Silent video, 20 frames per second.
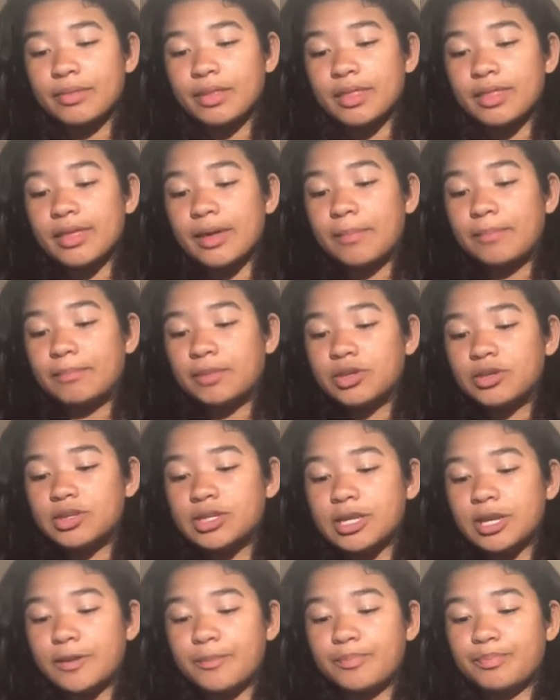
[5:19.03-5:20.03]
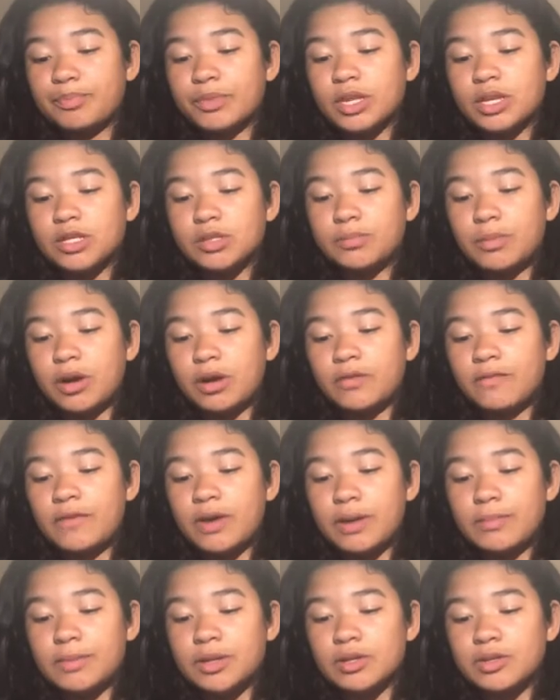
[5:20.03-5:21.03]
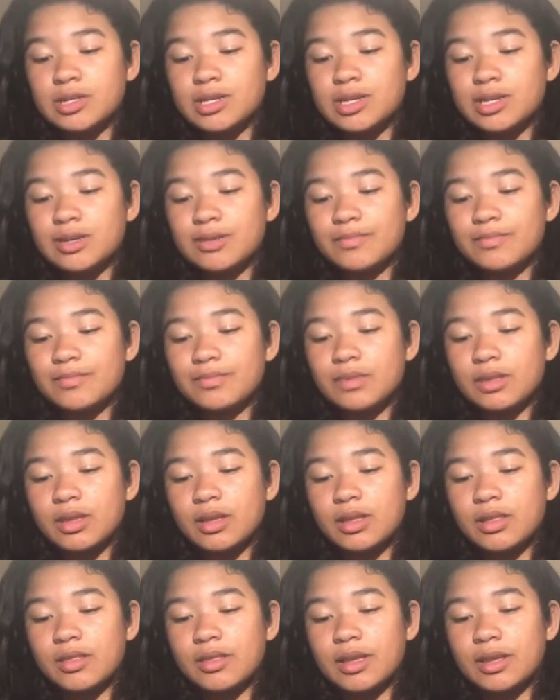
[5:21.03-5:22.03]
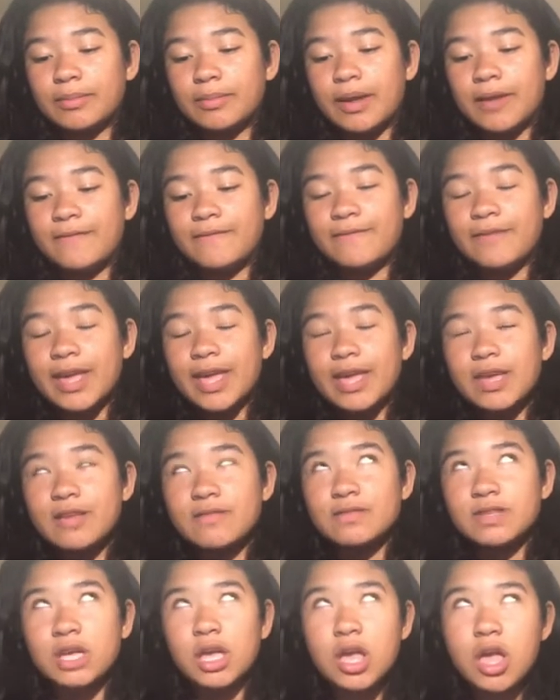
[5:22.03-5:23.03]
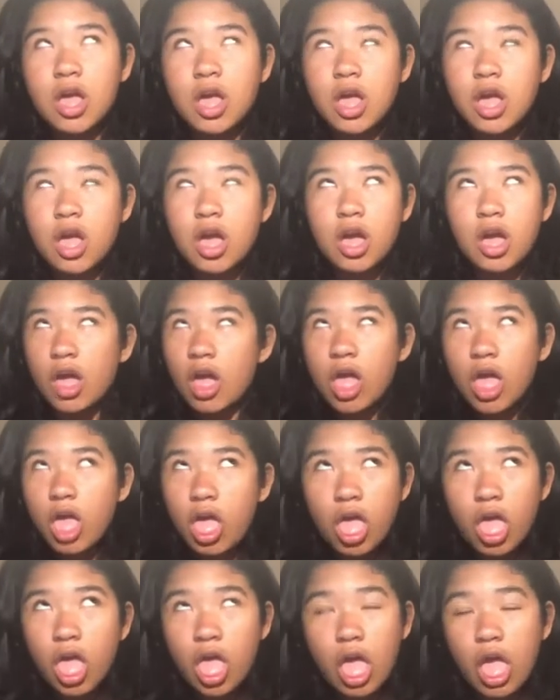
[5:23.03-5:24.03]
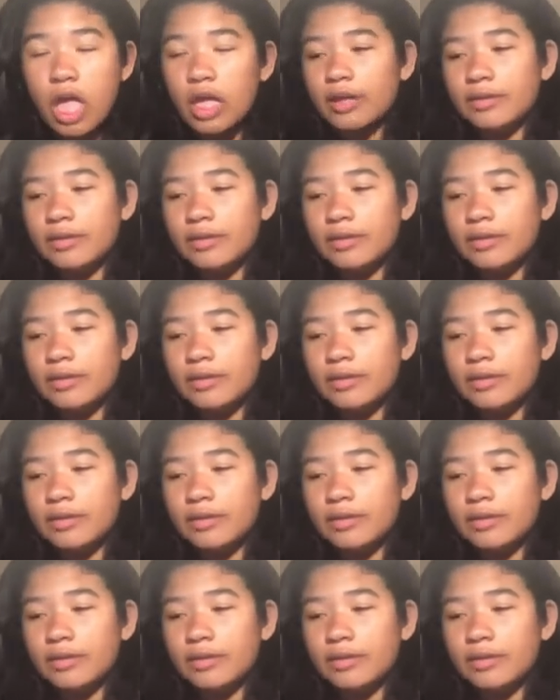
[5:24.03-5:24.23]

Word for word: Then music, Spotify music. Then my faves, uh,